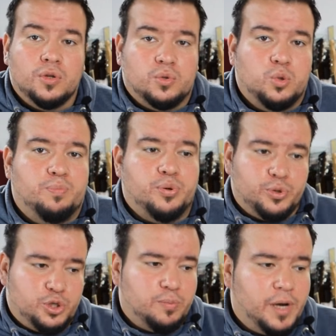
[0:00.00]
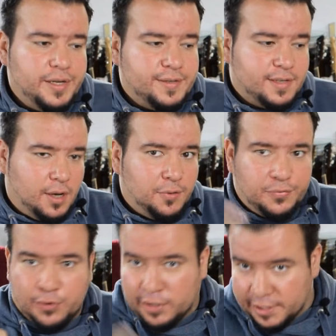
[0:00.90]
to push my sound
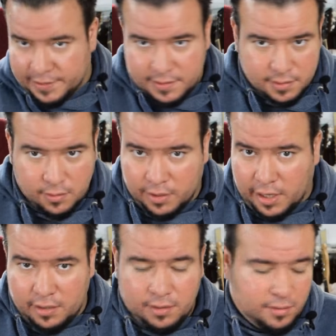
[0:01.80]
for leads, okay?